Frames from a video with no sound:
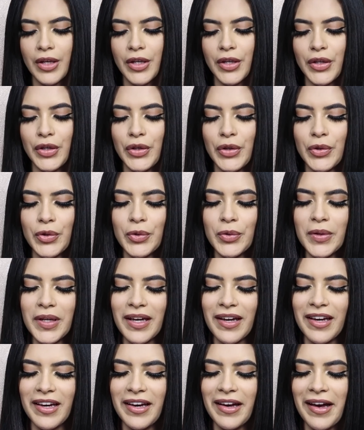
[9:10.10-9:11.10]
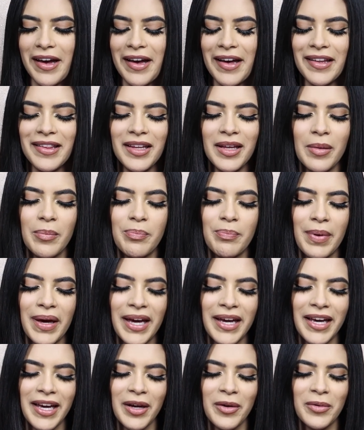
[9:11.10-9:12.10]
You get hella
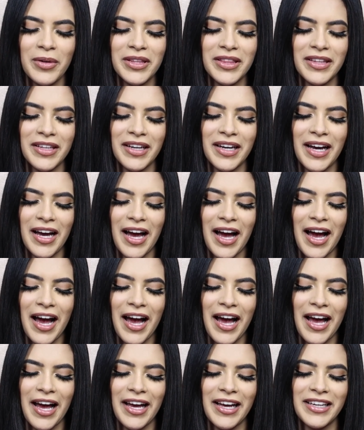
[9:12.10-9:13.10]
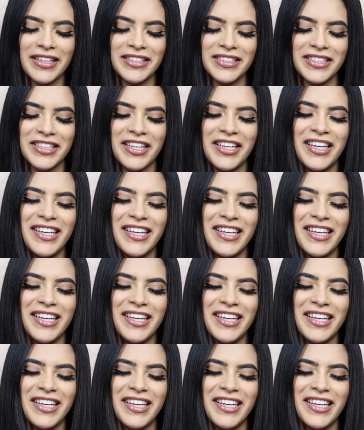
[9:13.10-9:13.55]
beggy with the guys.